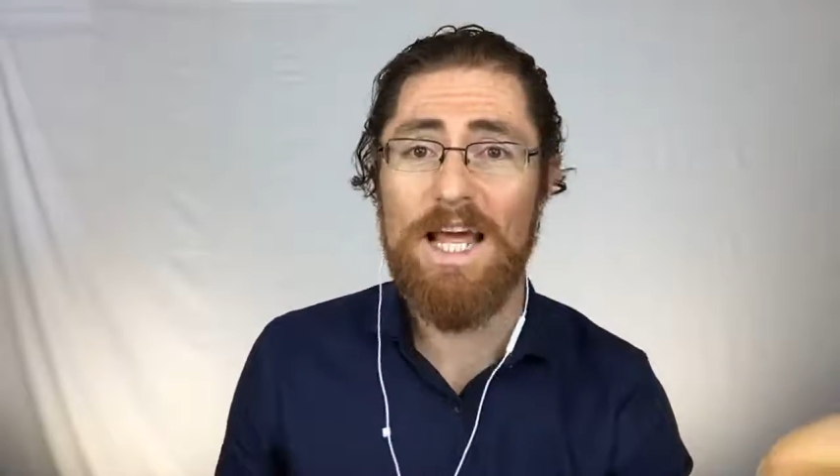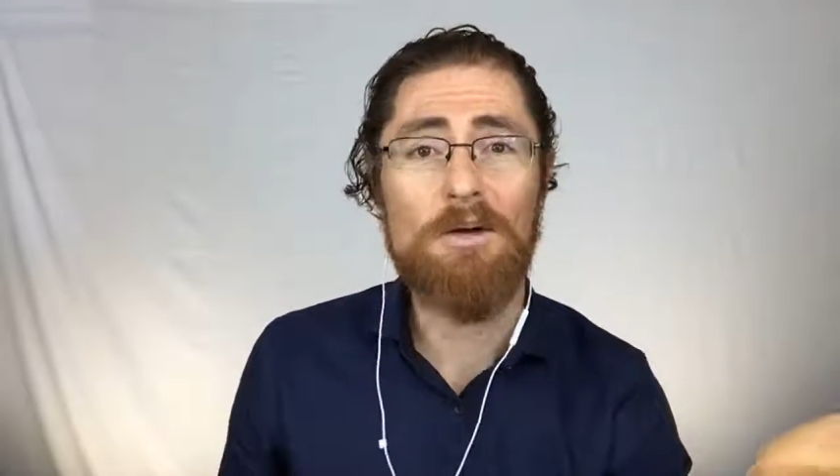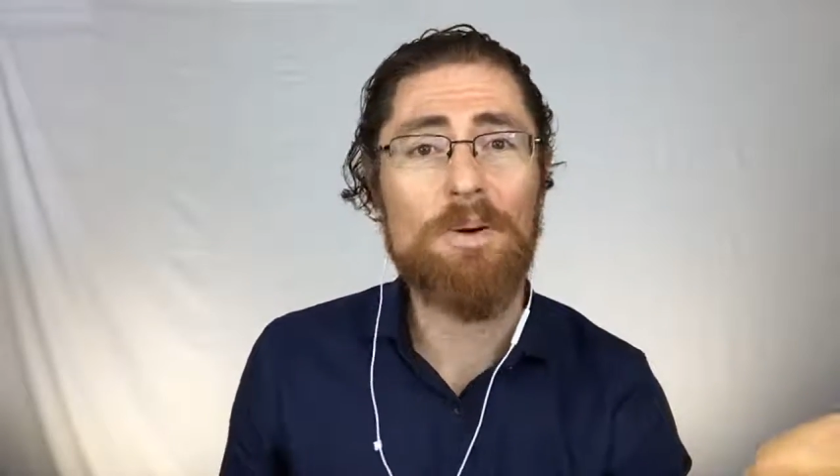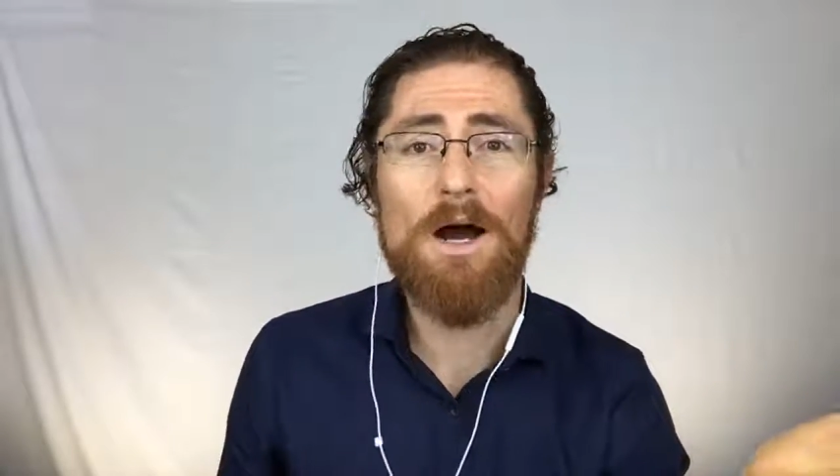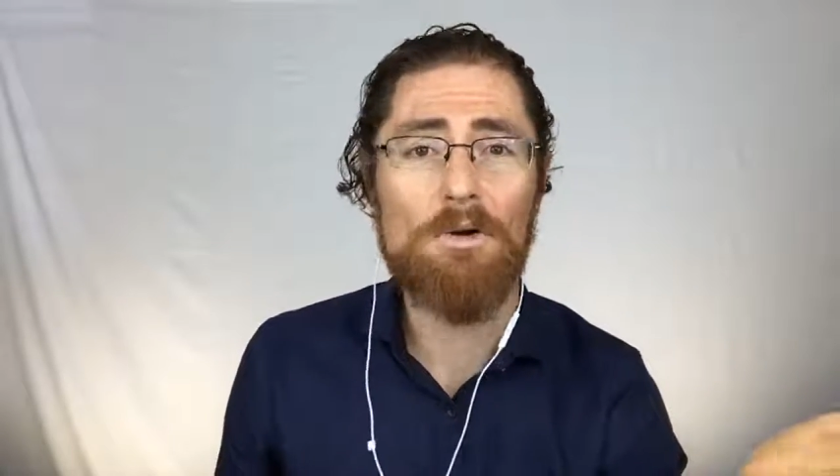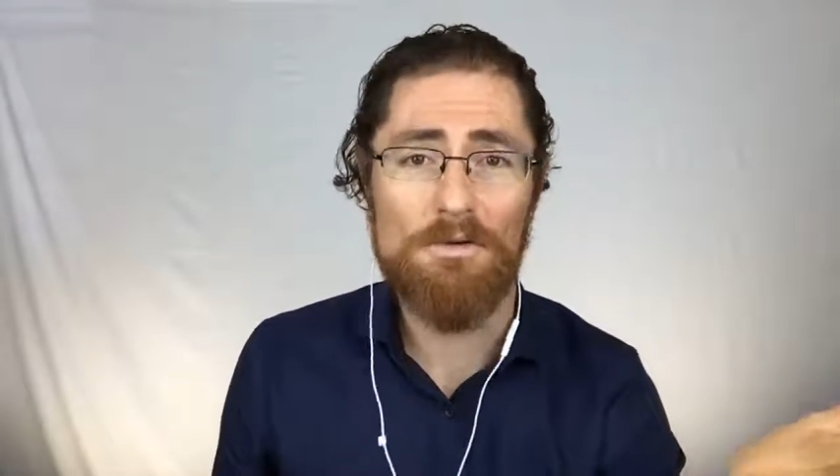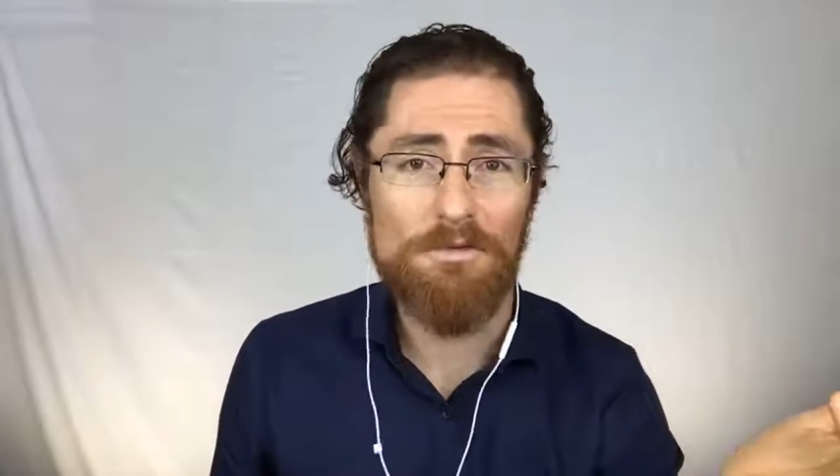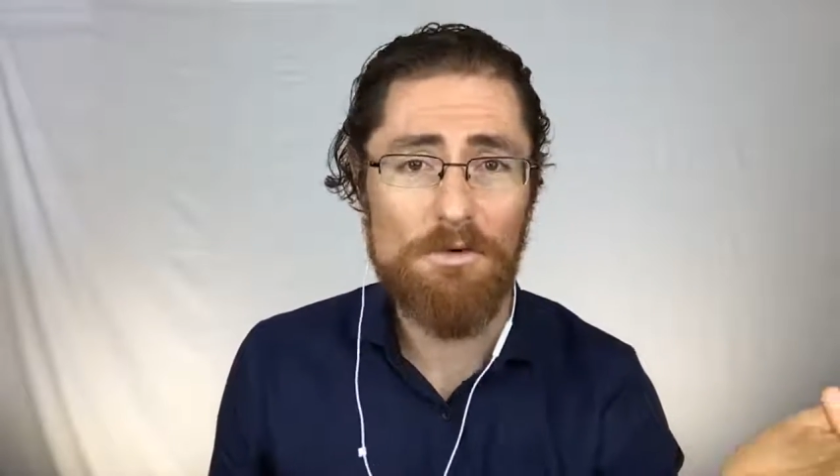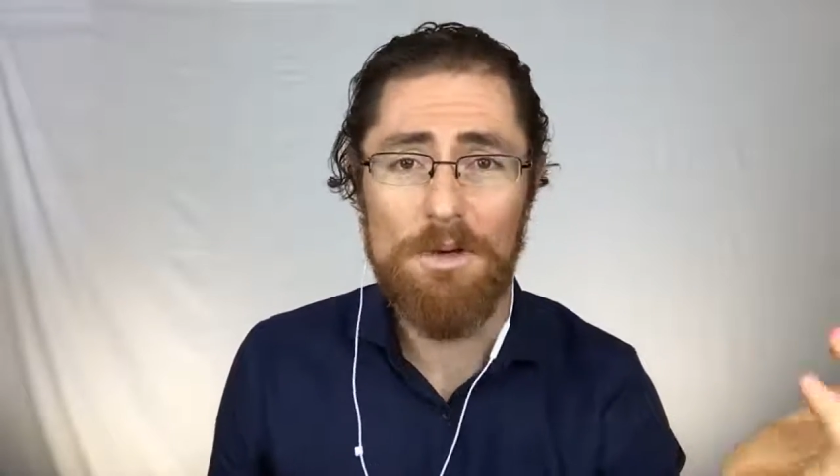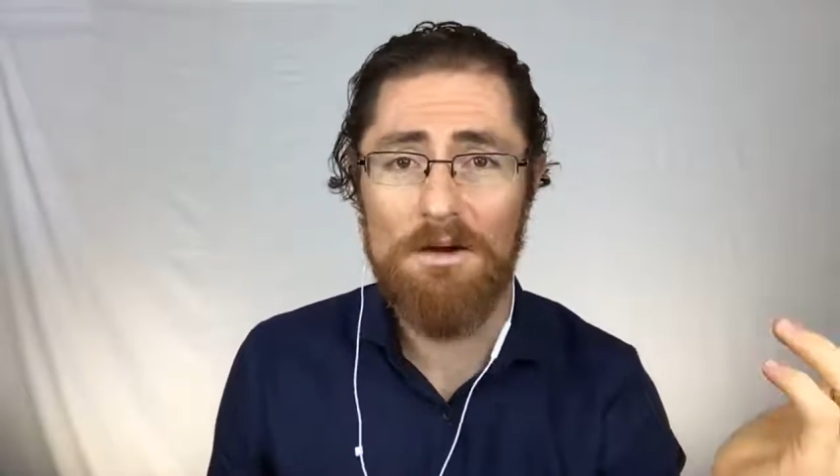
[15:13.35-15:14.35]
have power
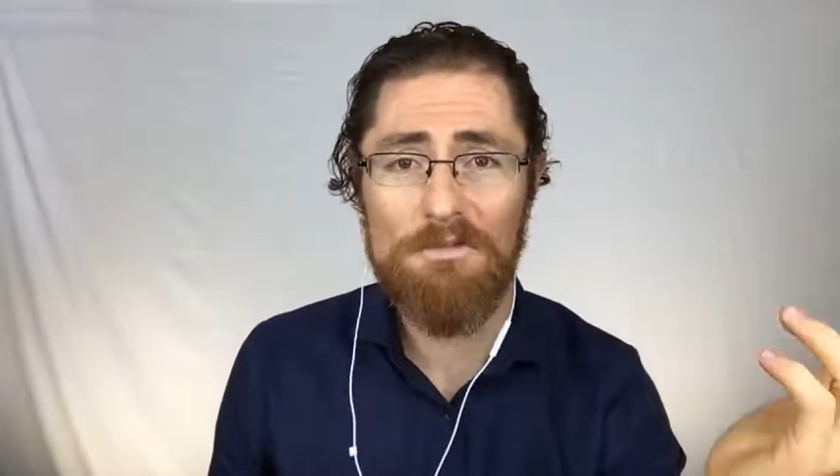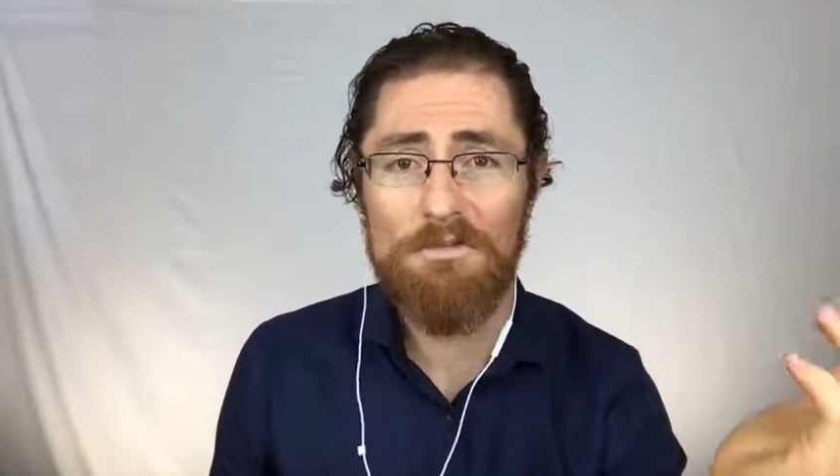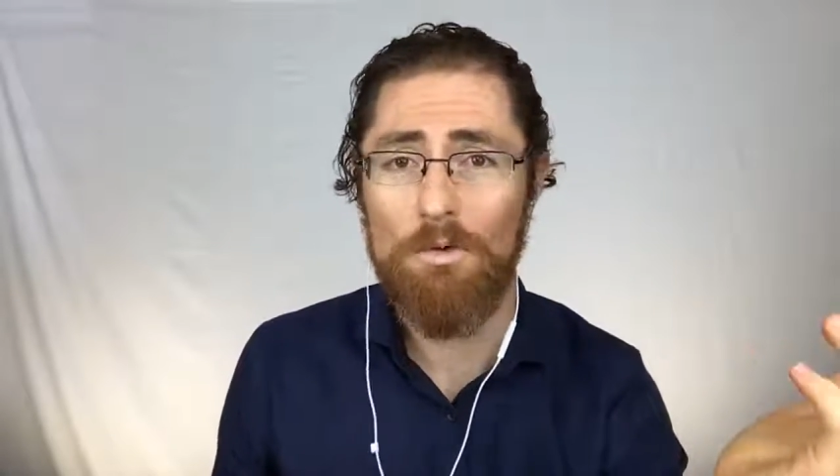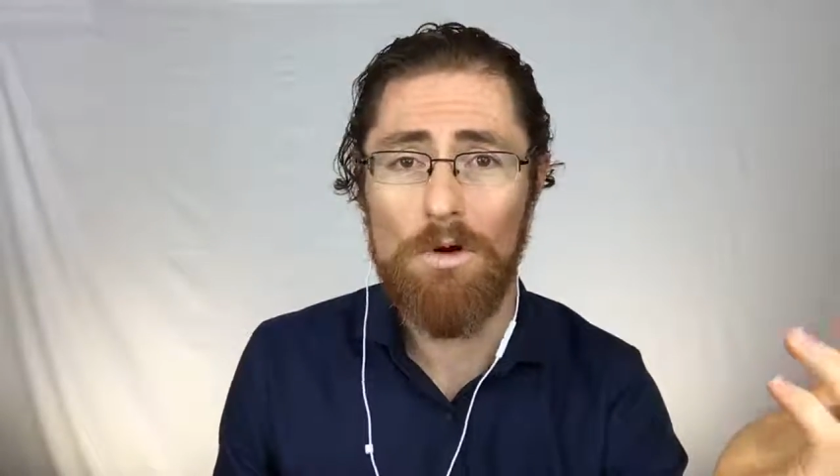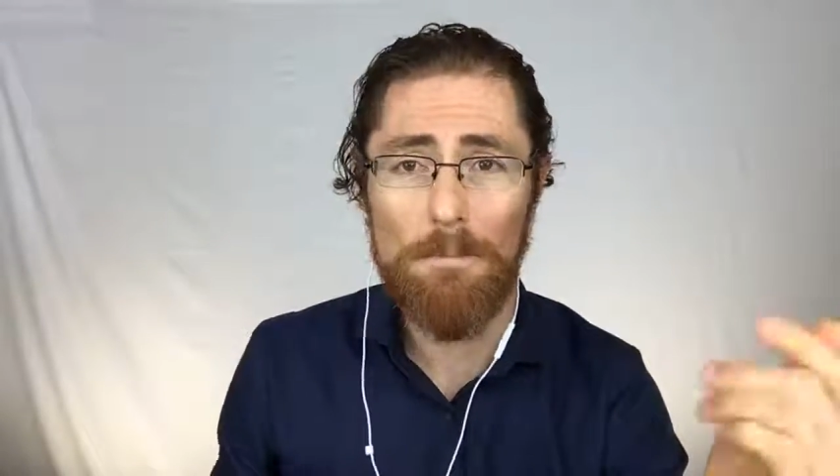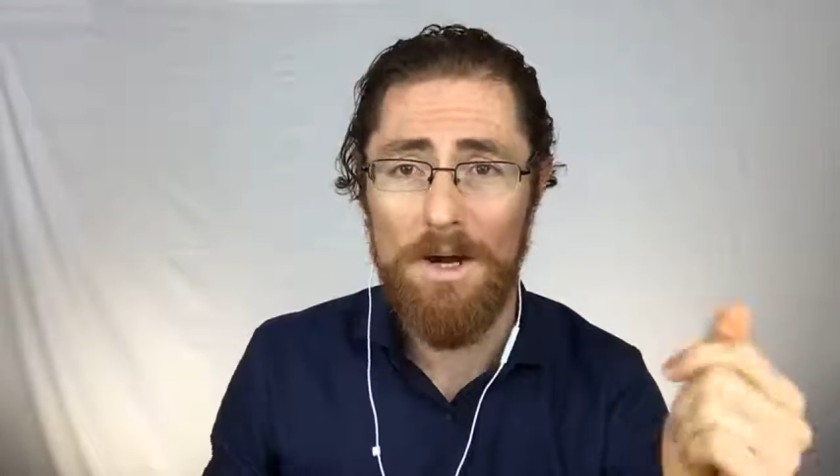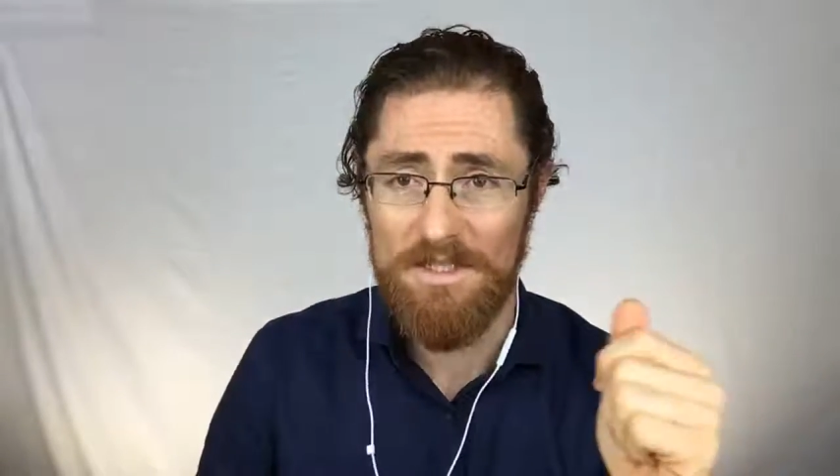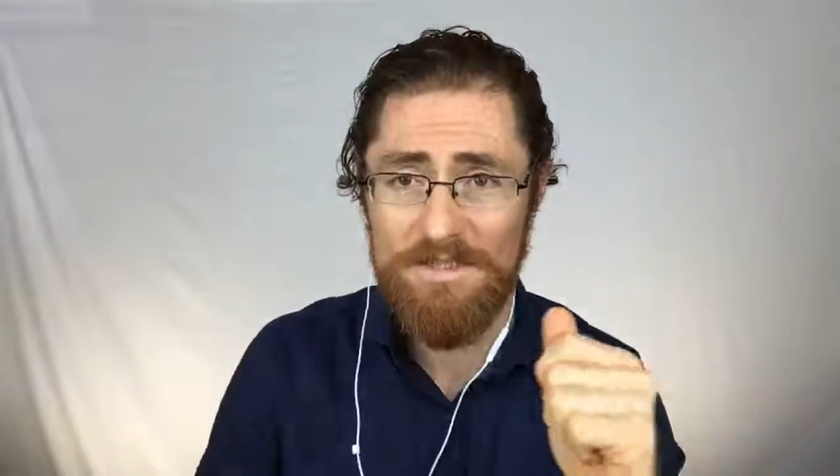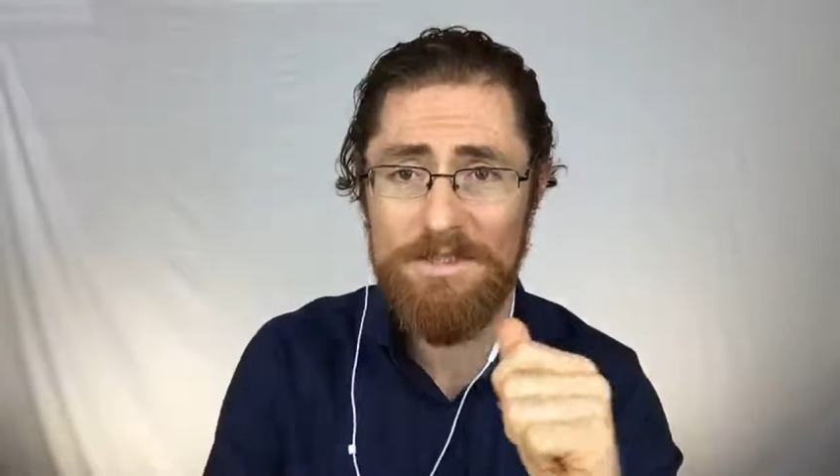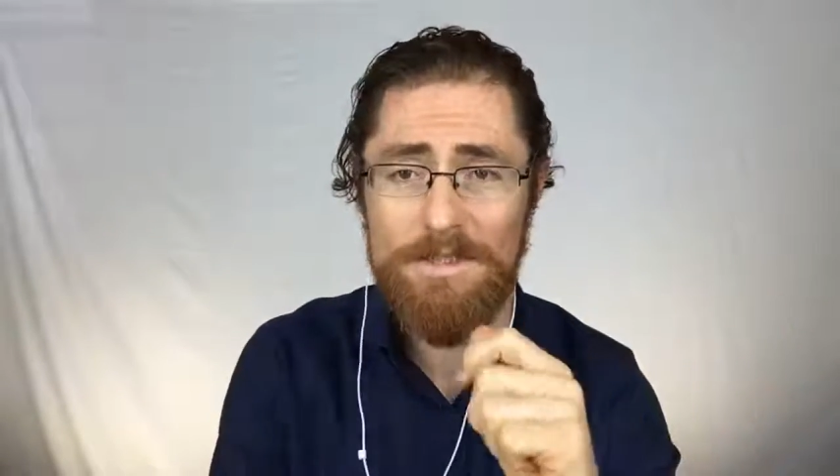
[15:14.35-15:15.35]
for about 4
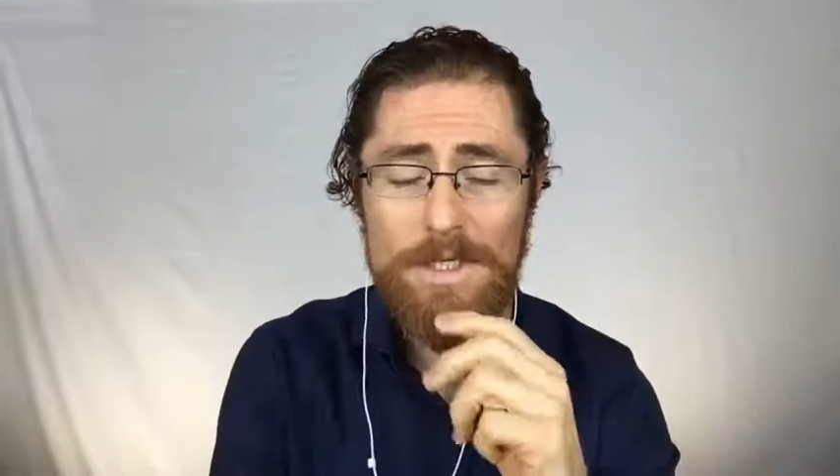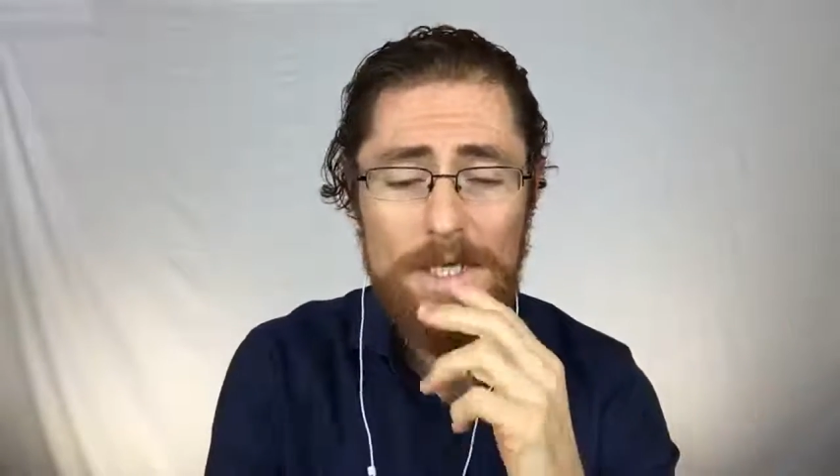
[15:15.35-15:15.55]
months,